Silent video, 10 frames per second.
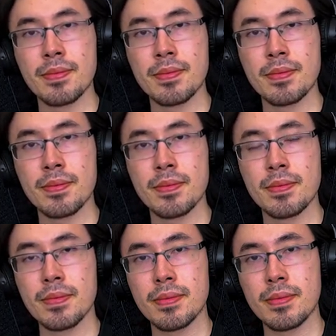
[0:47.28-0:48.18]

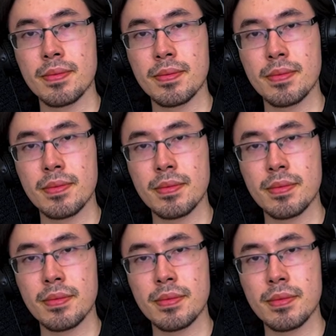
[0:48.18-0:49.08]

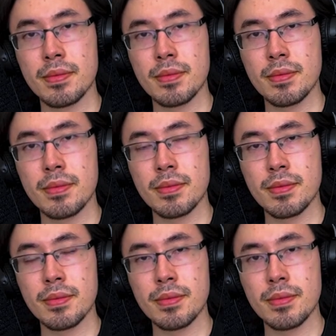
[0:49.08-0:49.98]

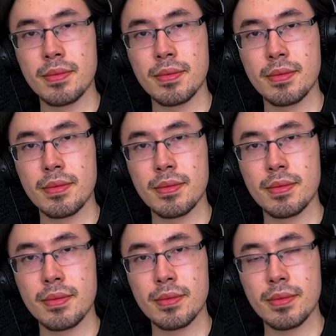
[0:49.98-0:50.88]

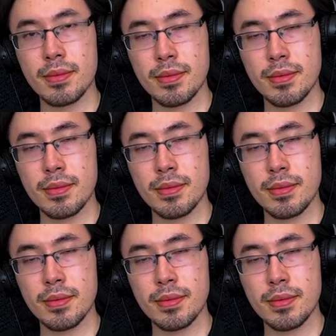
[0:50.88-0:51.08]
(not speaking)